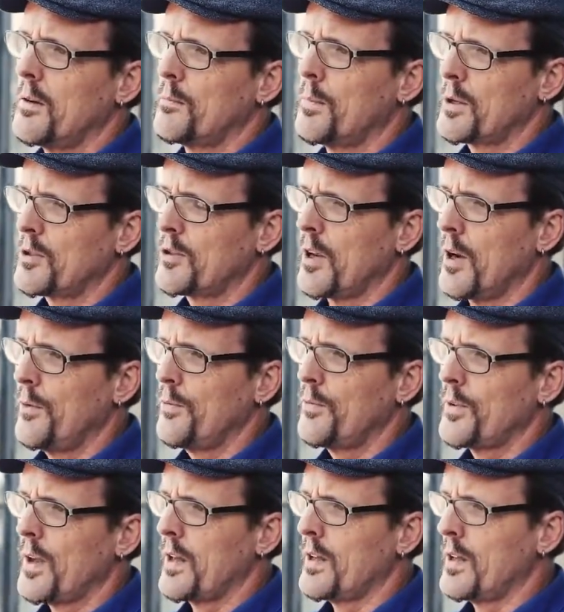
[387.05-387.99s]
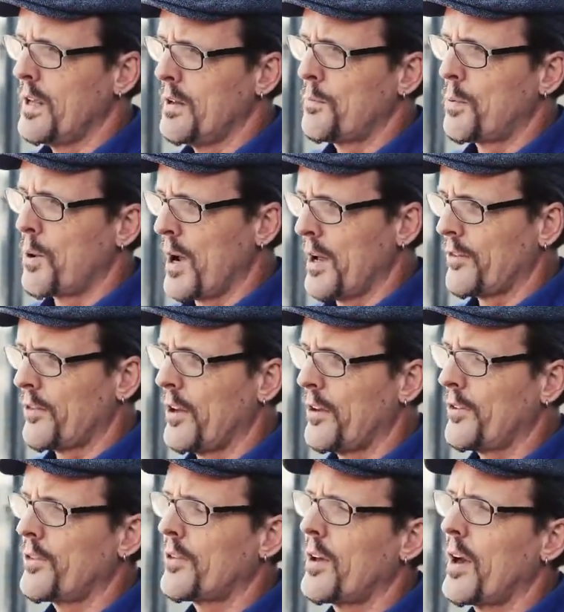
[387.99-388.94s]
bookshelf and in
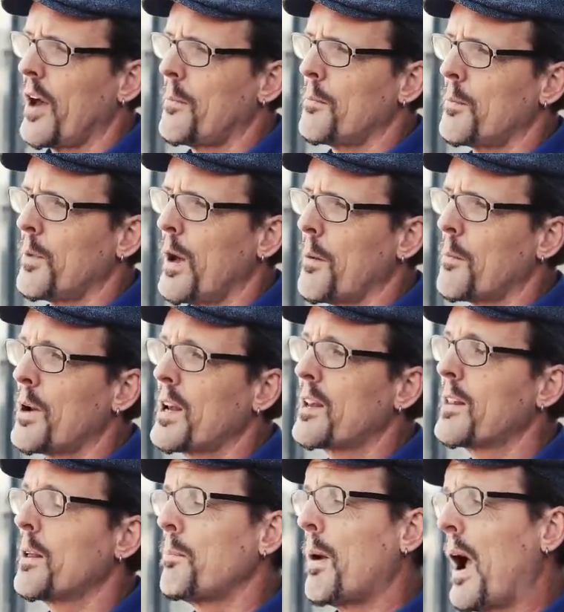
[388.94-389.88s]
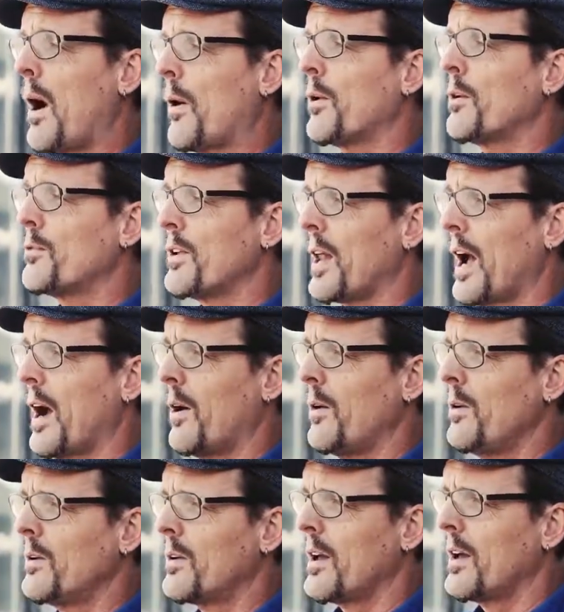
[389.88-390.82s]
process, I'm reading The Power of Now,